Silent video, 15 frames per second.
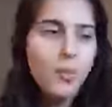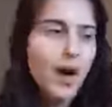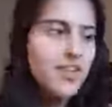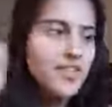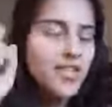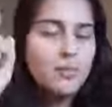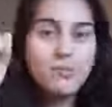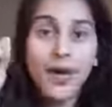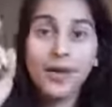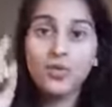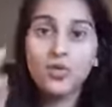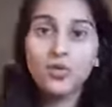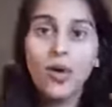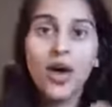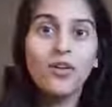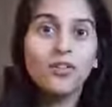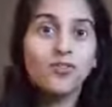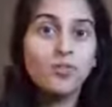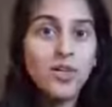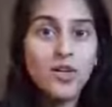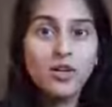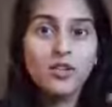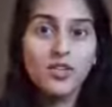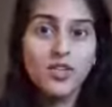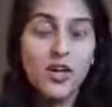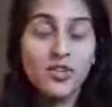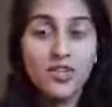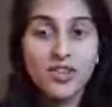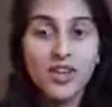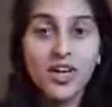And our minds can bounce around from here
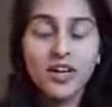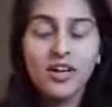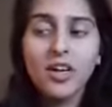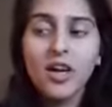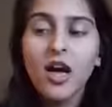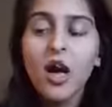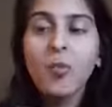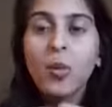to there to there.